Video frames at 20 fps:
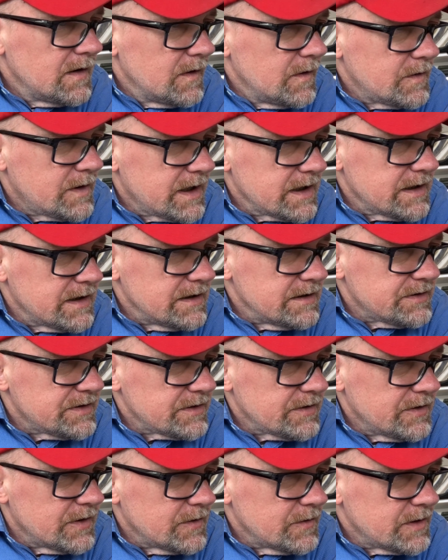Okay,
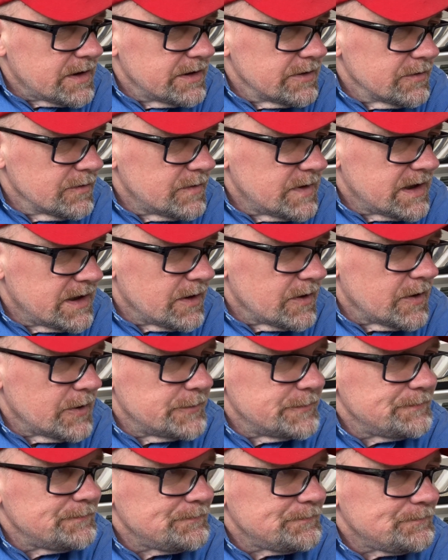so here we go.
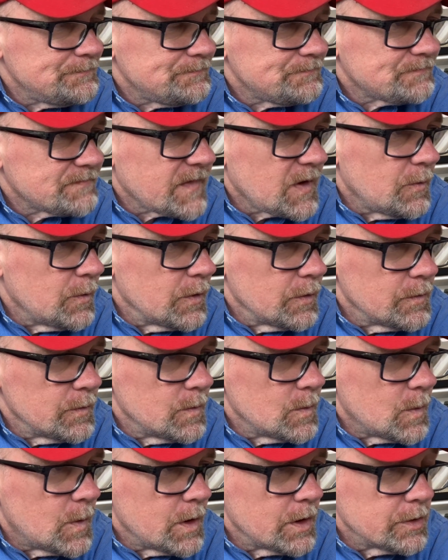
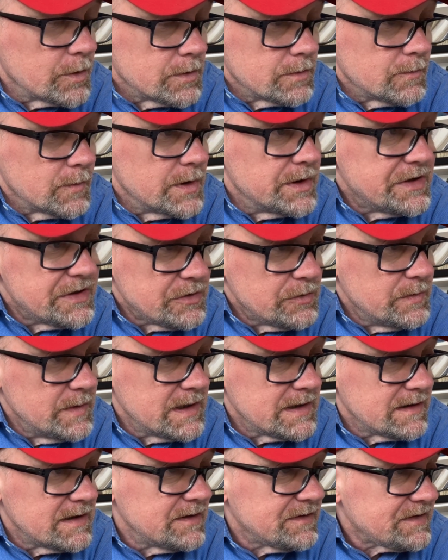We're
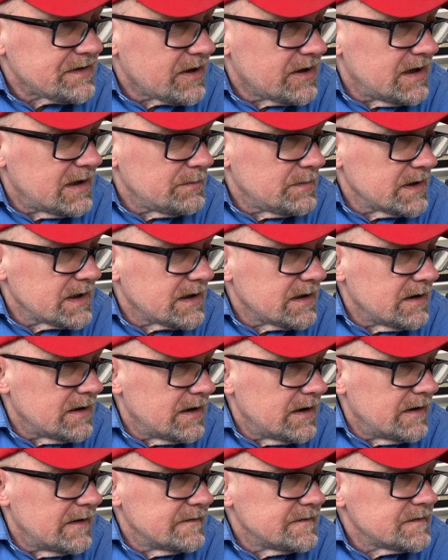resuming this topic
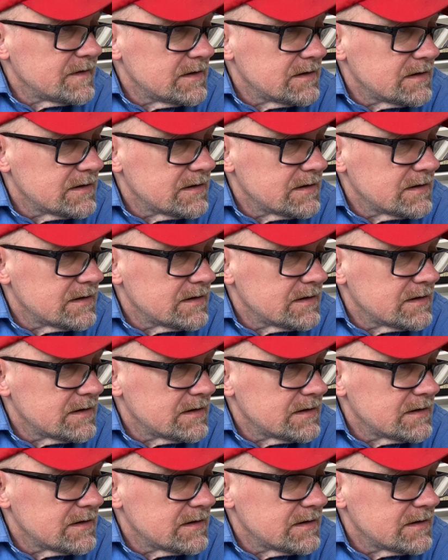of